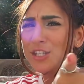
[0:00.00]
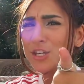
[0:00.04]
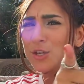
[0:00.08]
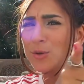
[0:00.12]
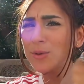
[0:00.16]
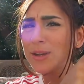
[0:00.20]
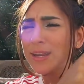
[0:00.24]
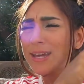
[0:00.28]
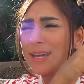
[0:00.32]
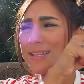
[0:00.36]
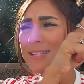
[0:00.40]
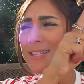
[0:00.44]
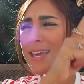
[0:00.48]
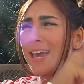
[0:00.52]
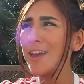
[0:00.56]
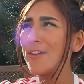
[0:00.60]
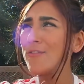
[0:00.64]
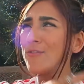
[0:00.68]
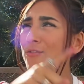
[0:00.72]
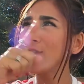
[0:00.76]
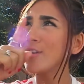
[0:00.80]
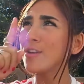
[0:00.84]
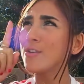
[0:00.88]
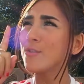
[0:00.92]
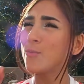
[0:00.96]
Q&As
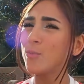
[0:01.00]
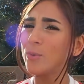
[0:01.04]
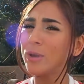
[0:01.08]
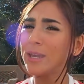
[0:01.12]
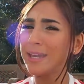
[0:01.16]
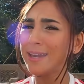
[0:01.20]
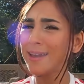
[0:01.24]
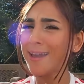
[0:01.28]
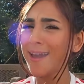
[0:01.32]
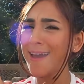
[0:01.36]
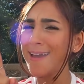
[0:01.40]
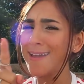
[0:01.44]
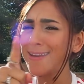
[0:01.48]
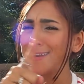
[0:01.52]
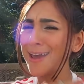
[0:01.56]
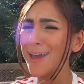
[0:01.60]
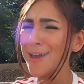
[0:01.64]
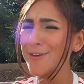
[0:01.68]
every weekend,